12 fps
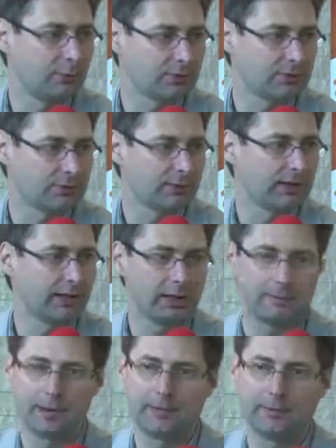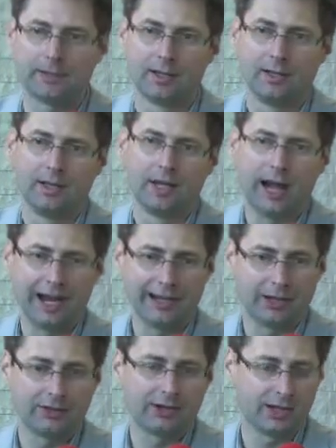which is making a payment, I
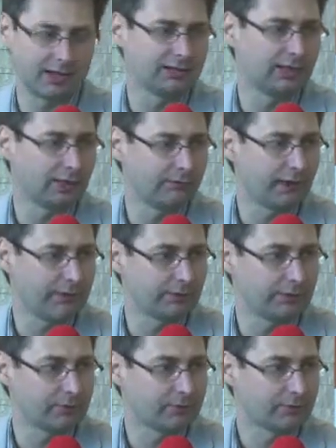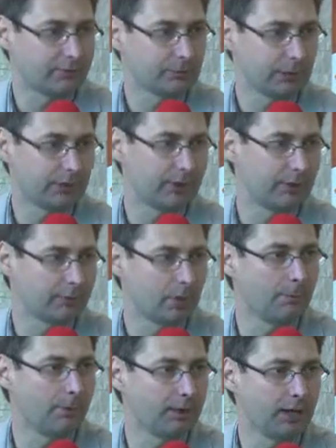think that this is an advantage rather than a
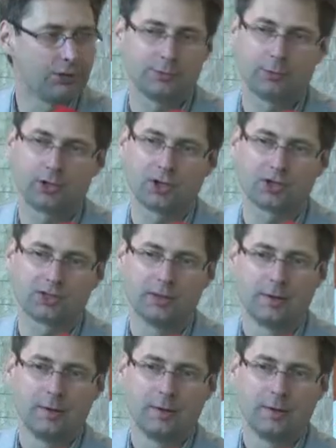complication because